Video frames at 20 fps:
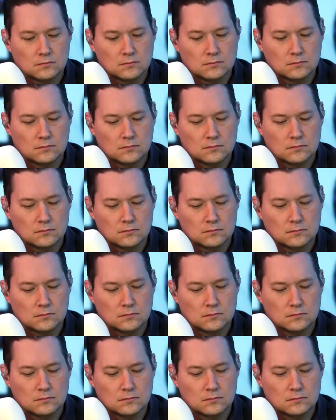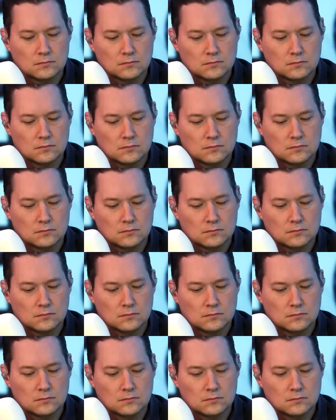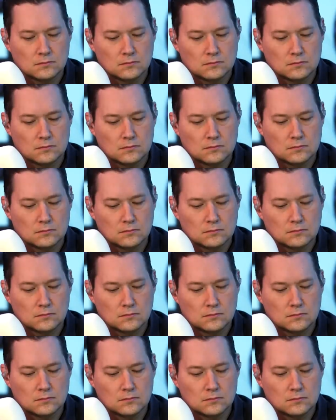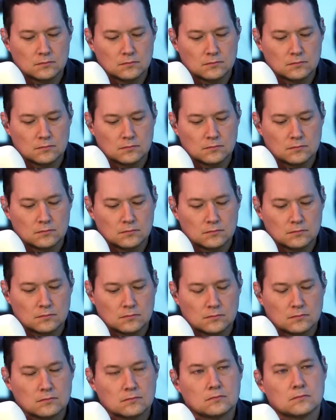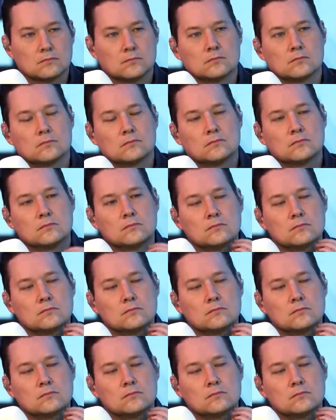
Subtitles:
The person shown says nothing.